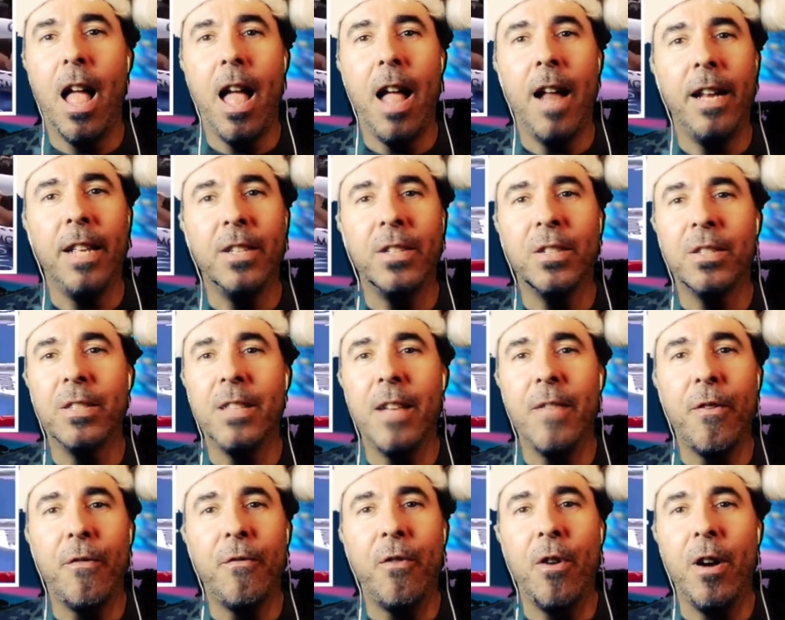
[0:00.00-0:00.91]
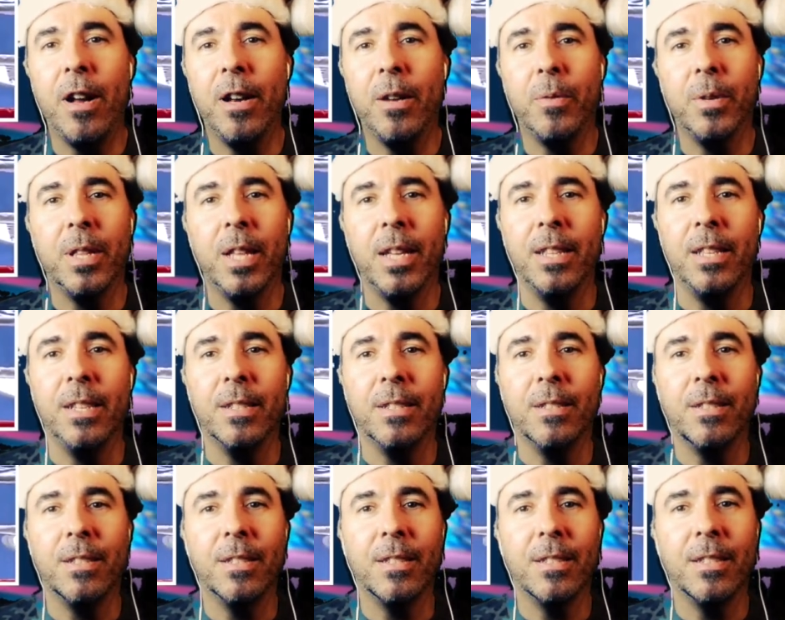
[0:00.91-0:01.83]
And he just never fought anyone like
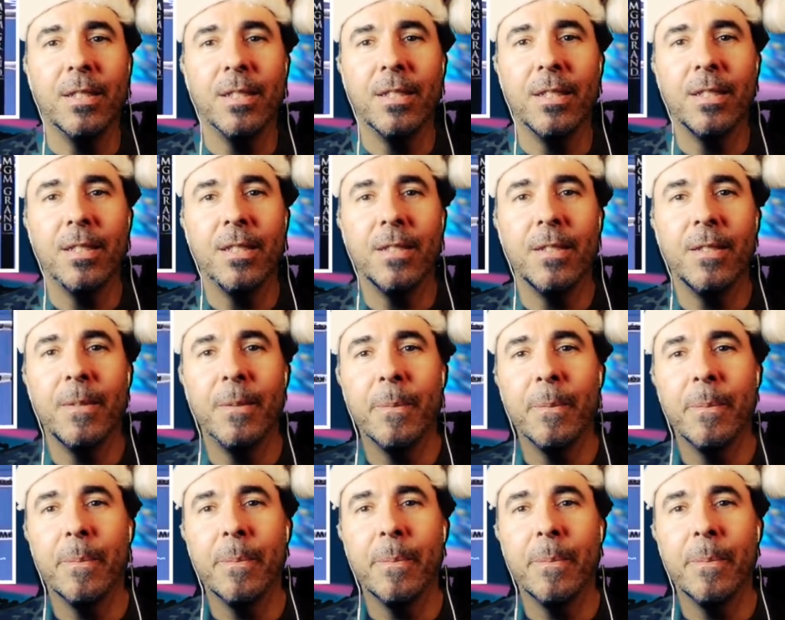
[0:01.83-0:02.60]
this.